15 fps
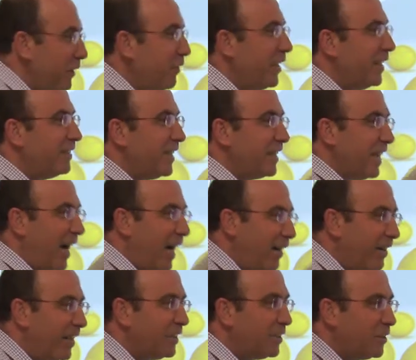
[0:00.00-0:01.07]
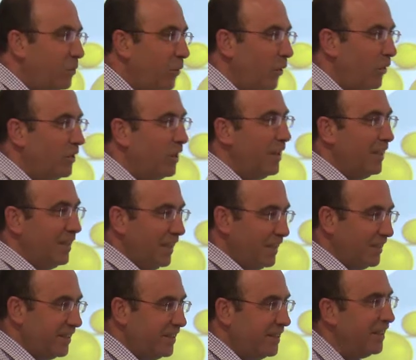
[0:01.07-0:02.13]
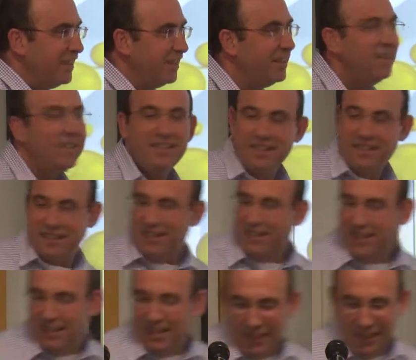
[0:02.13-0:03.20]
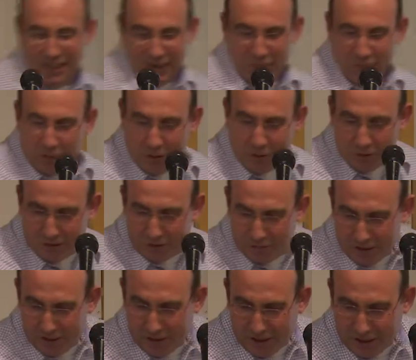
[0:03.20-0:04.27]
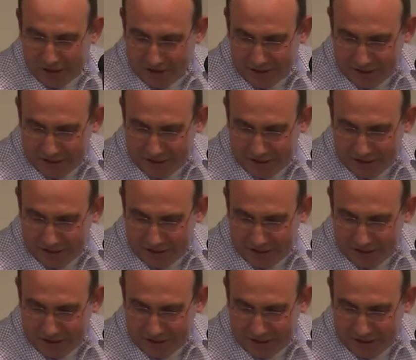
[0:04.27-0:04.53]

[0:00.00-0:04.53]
things that are as strong as steel. We got,